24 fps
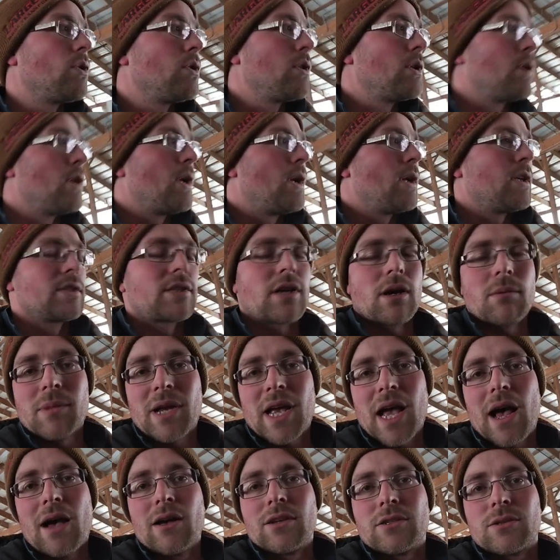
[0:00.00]
Some
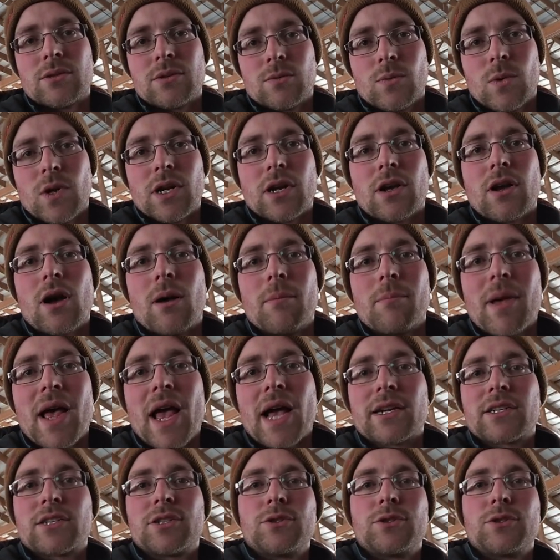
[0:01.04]
cows want to come back